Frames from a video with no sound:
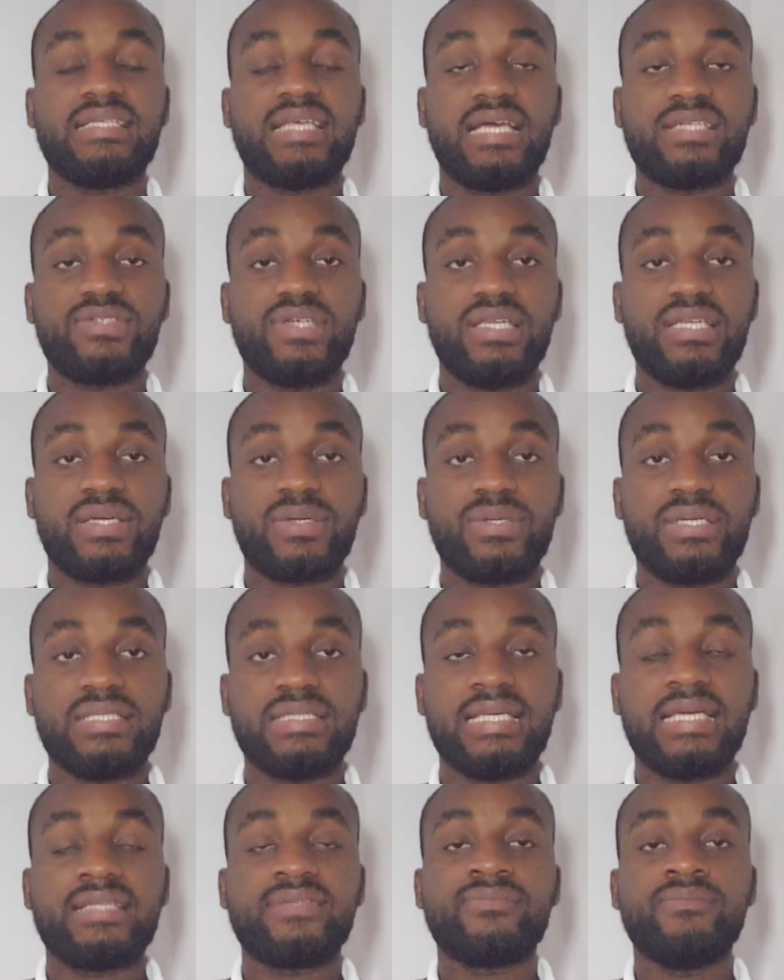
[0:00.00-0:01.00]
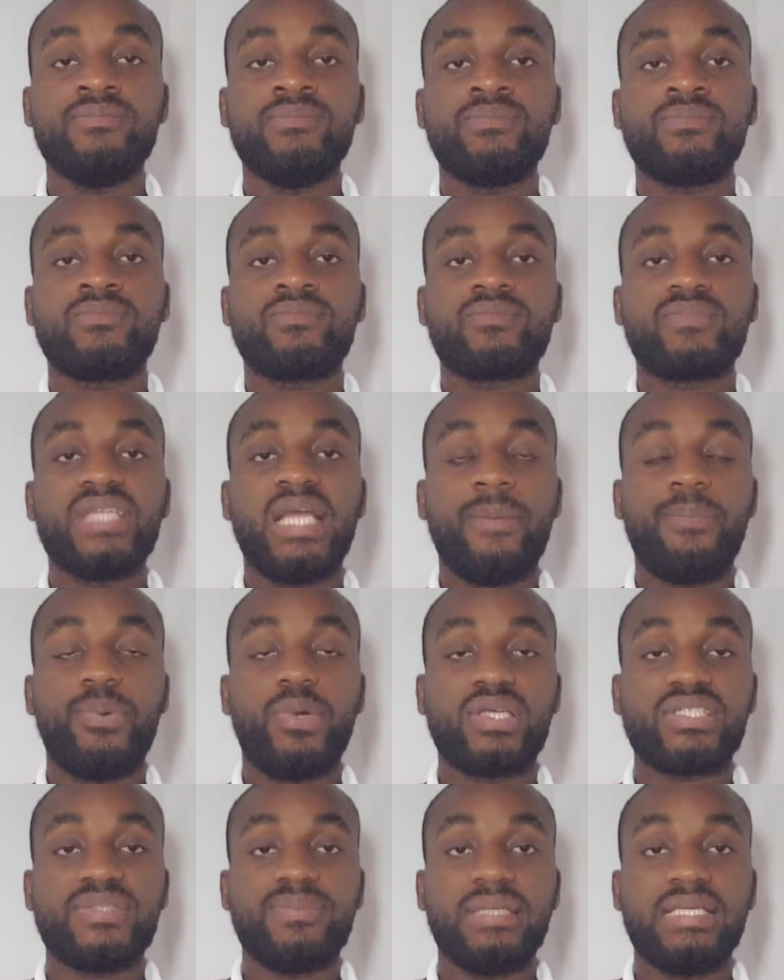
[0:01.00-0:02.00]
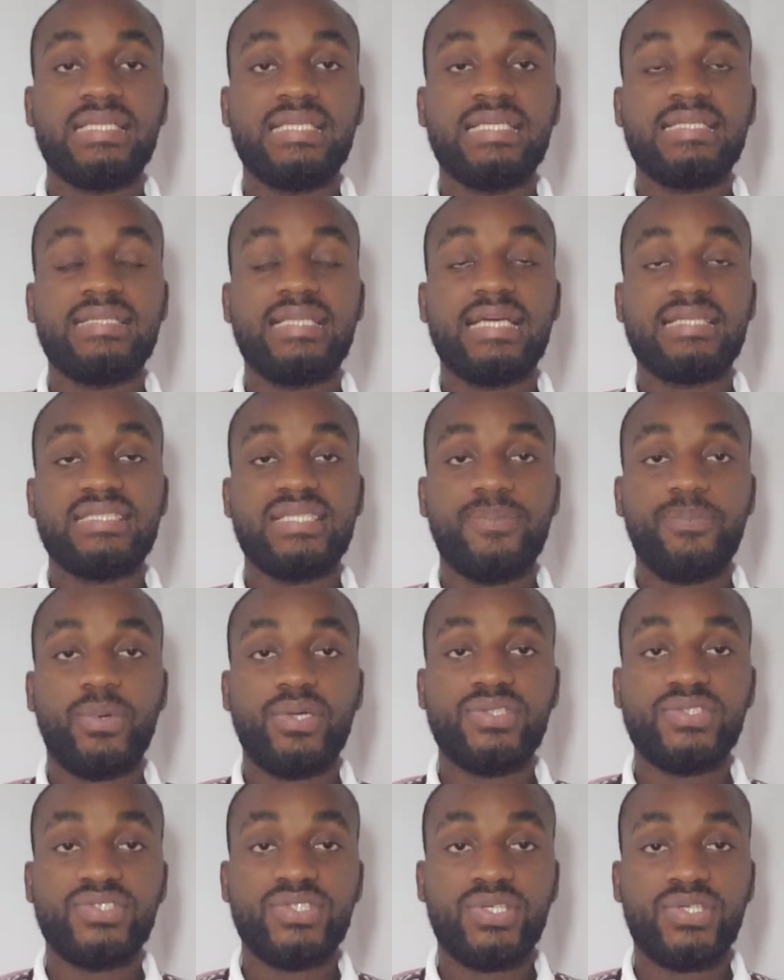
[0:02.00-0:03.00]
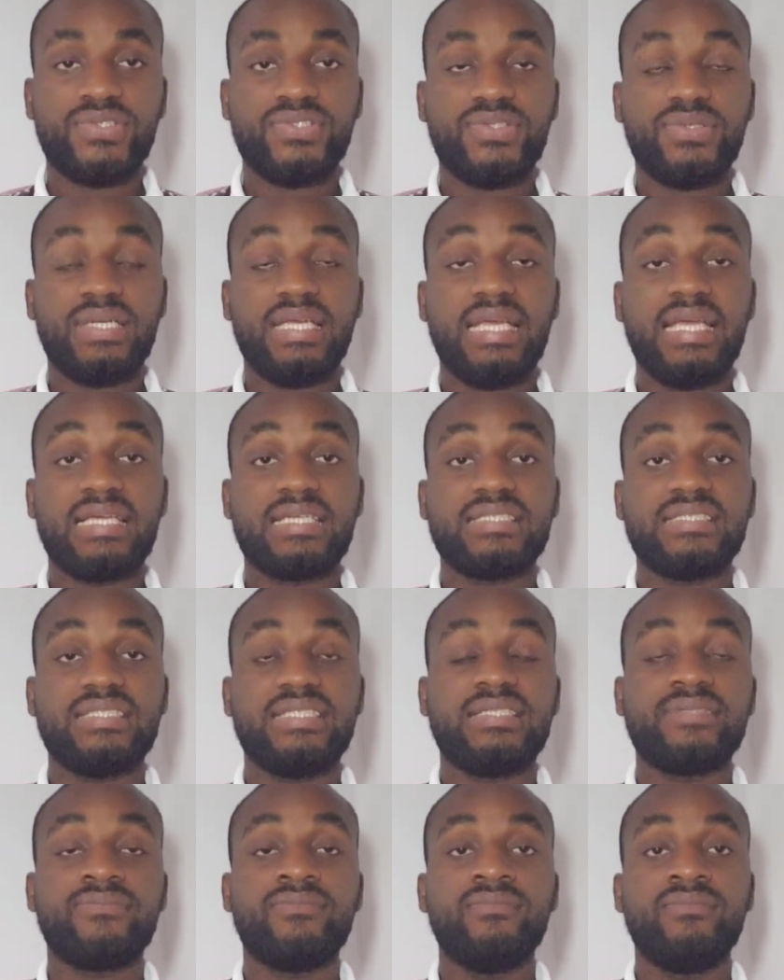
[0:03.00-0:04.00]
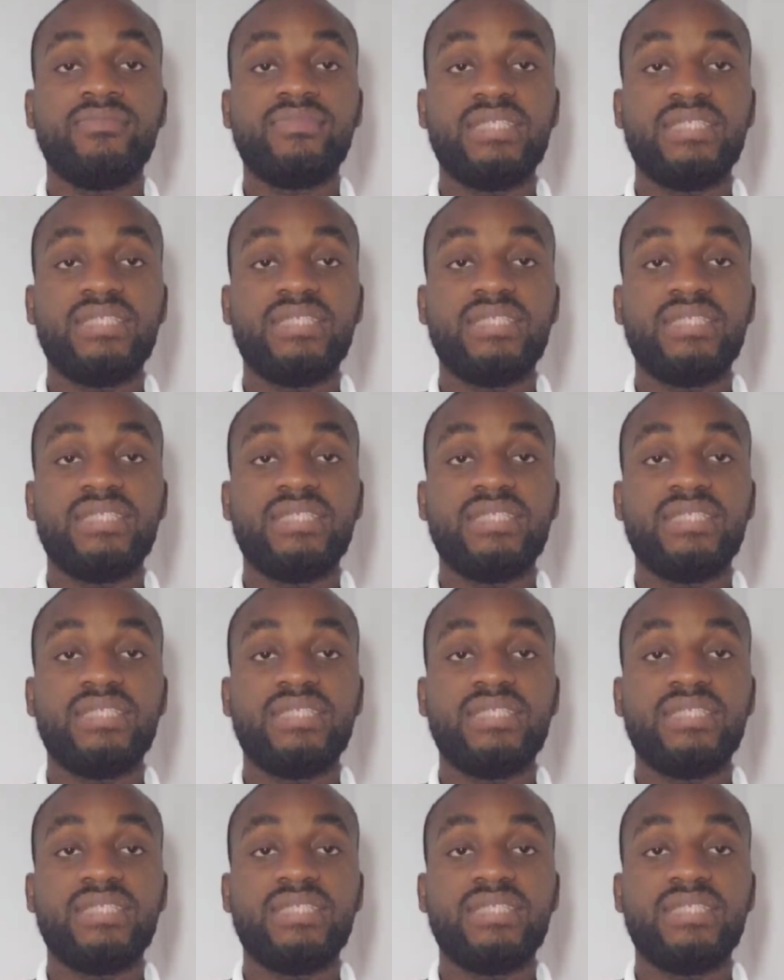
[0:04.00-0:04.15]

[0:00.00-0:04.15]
has actually created approximately 30.00 XG